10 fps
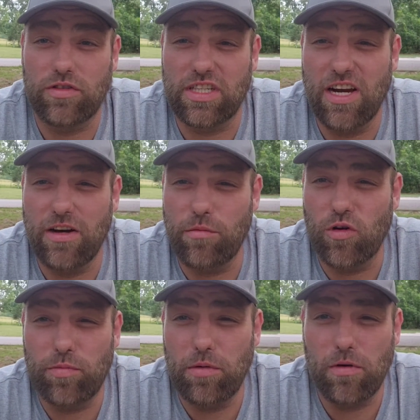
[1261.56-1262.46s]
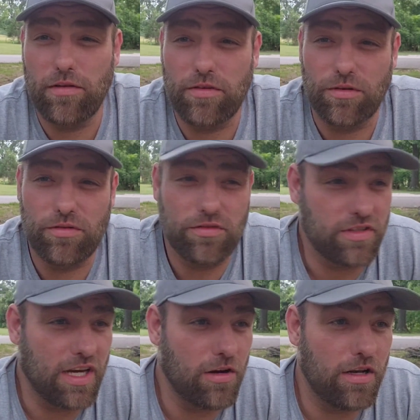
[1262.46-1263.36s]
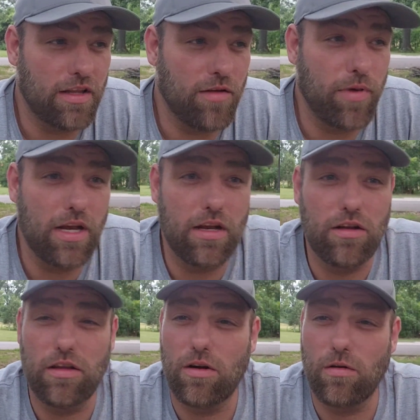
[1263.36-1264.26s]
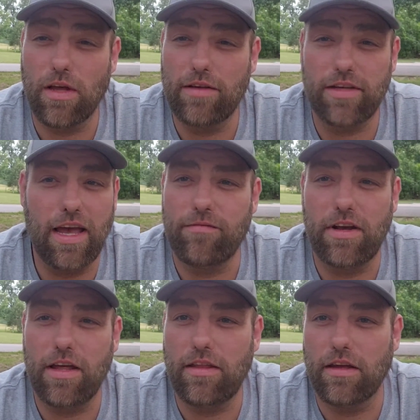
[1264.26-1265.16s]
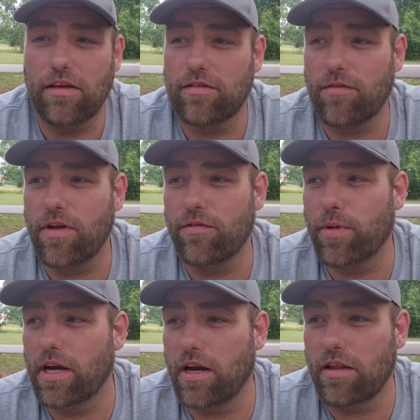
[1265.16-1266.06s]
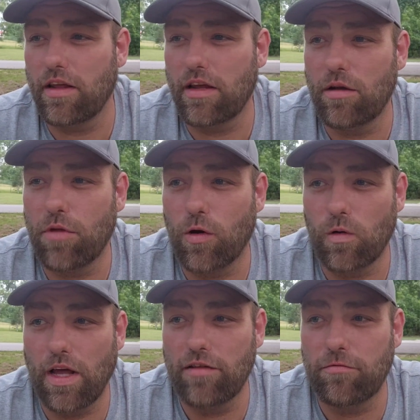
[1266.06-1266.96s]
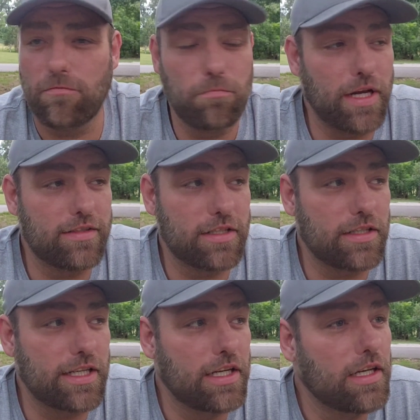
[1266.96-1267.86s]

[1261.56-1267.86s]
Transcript: Security. Most people have Social Security. They paid into their whole lives. I have nothing, because I've never paid anything in my whole life, basically.